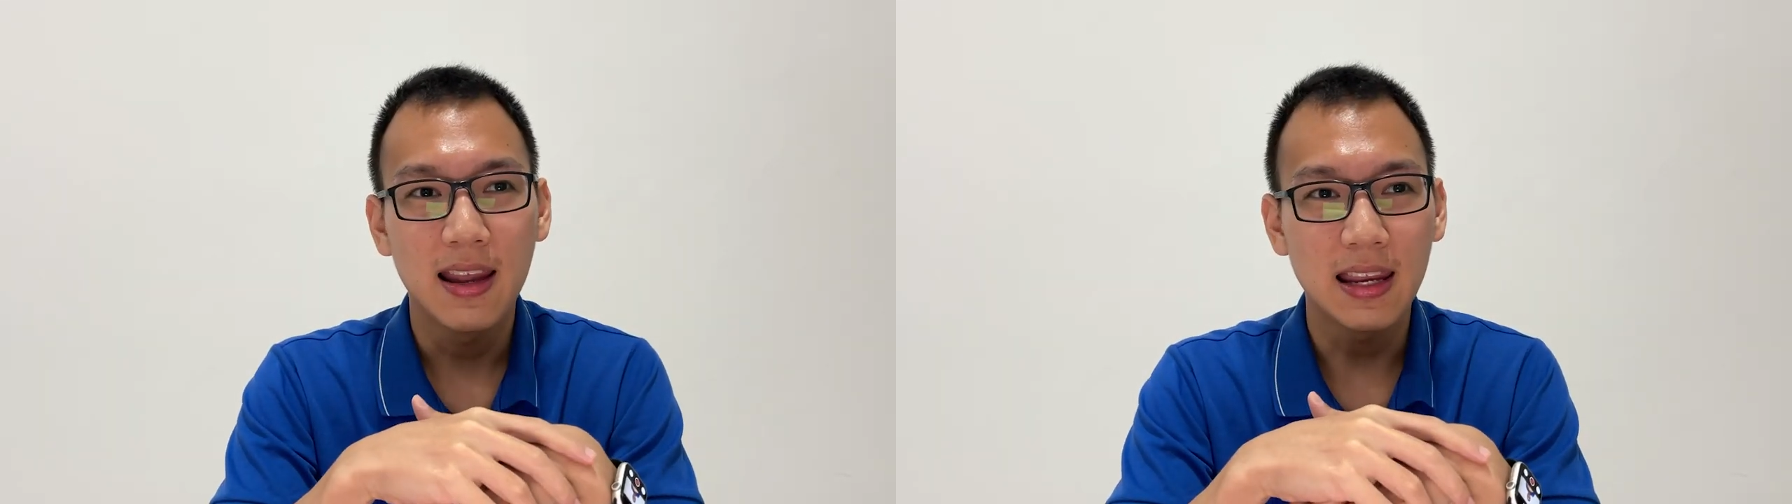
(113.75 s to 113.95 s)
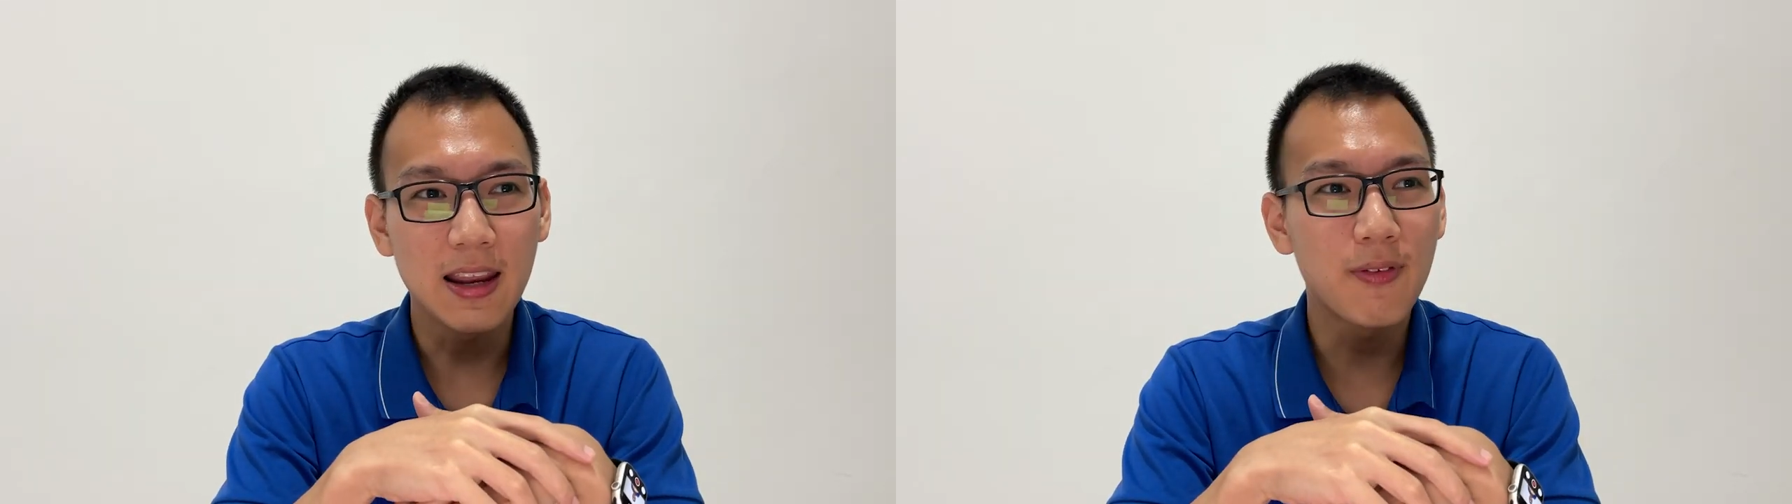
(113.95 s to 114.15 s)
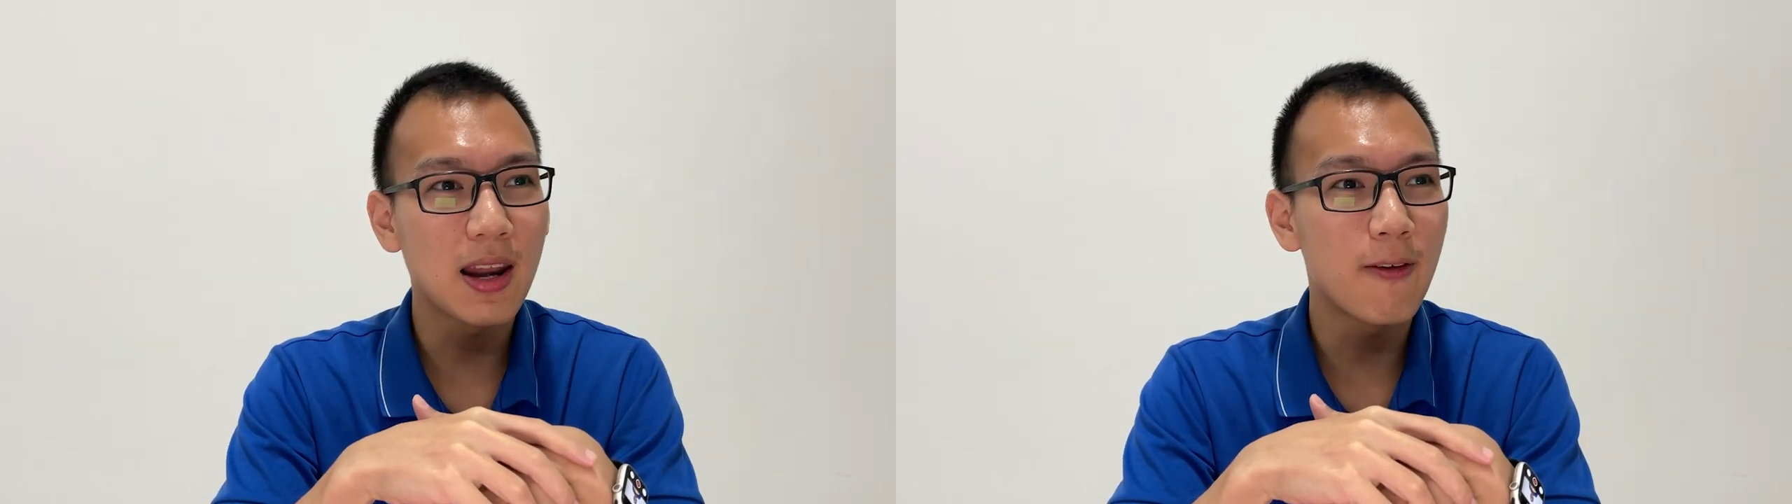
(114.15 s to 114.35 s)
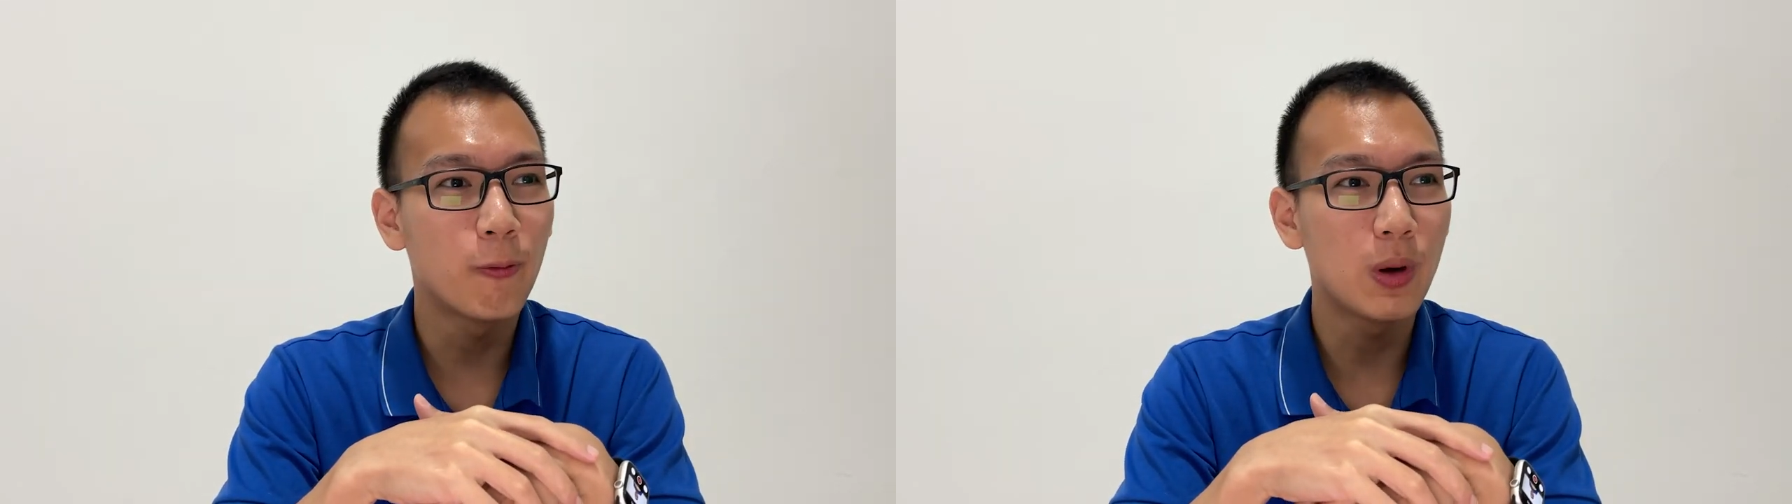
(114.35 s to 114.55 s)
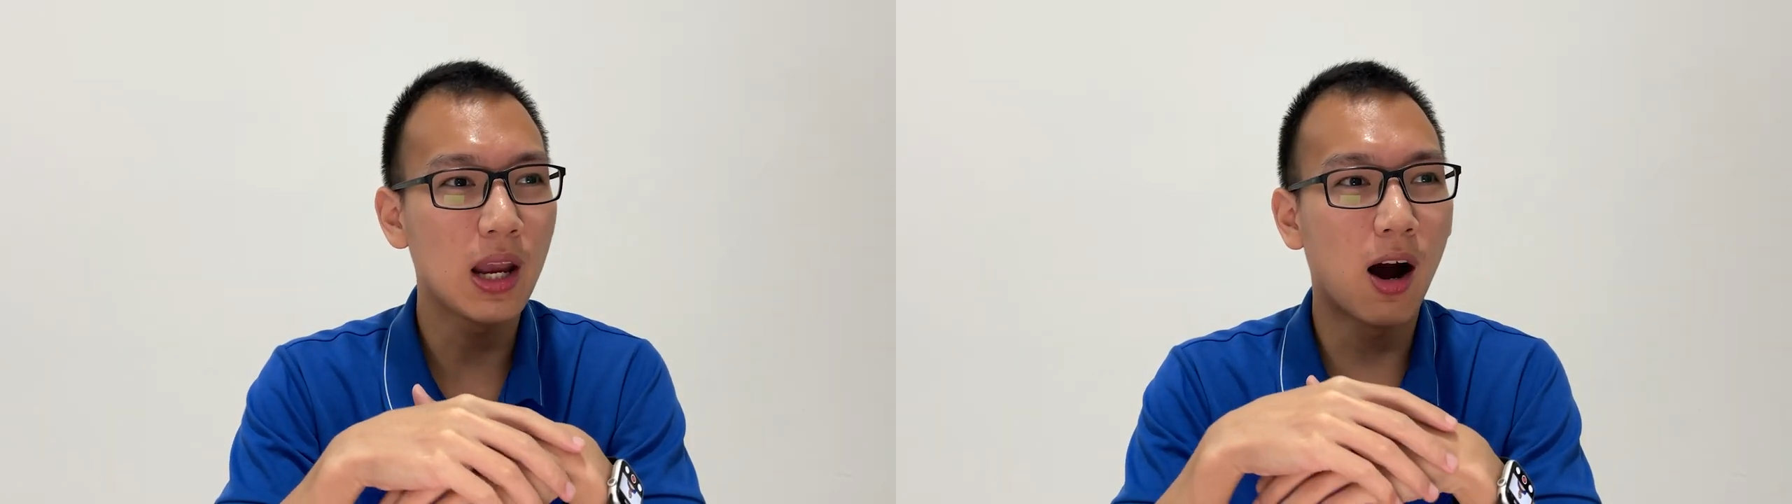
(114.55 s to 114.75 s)
even
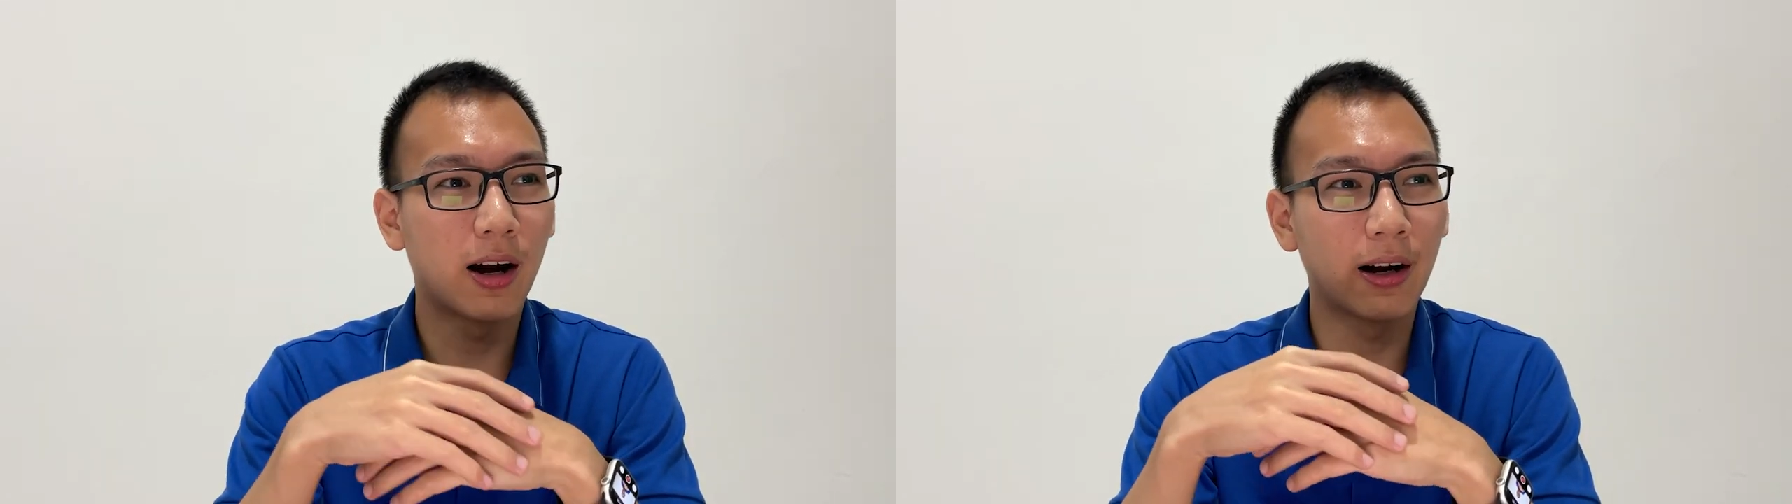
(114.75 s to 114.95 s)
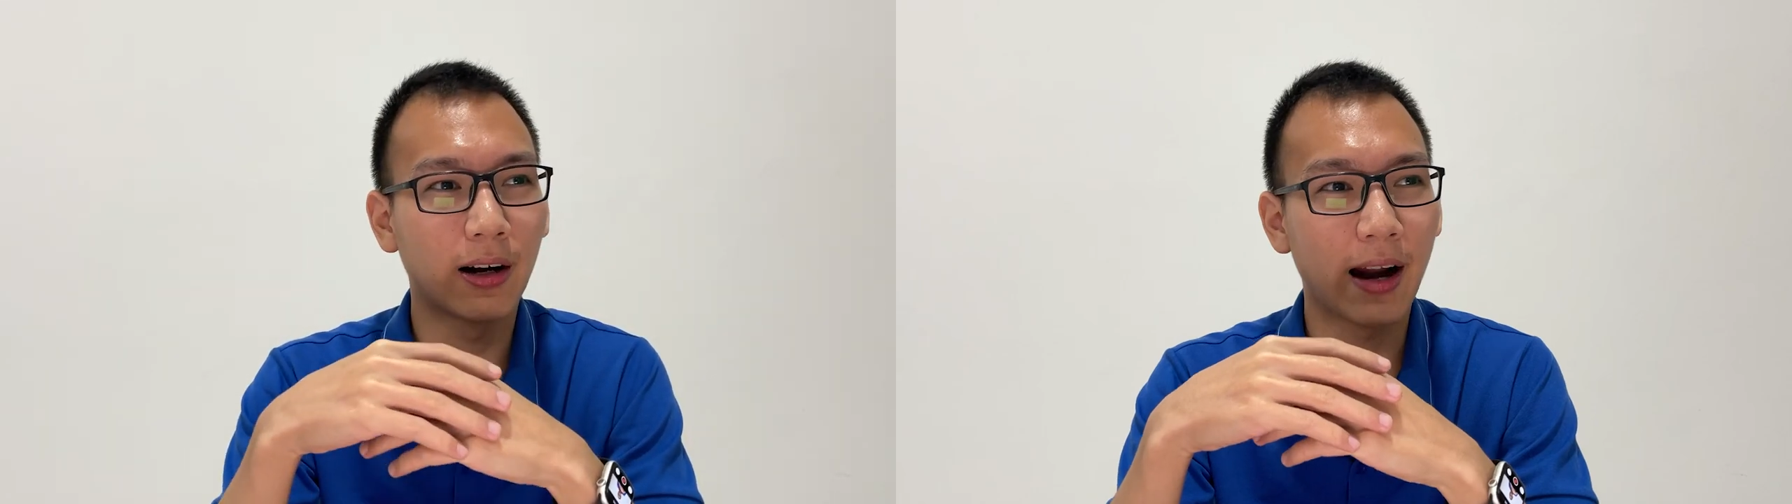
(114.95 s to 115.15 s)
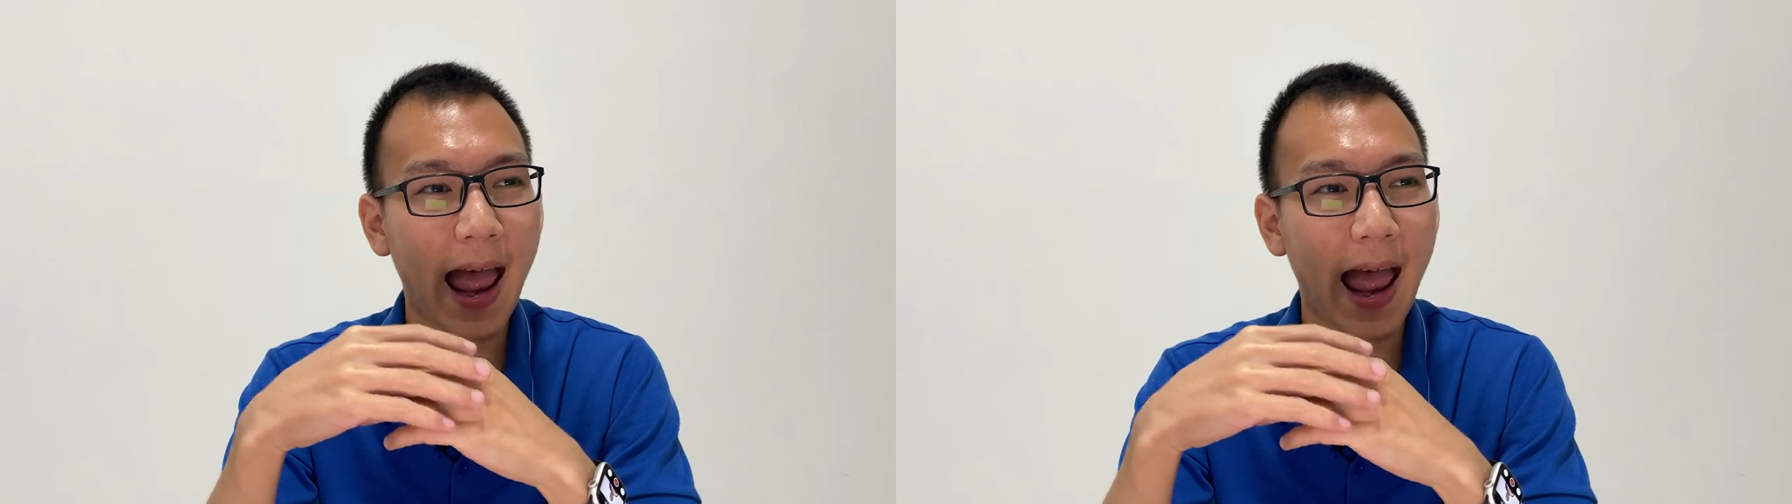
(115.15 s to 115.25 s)
if we are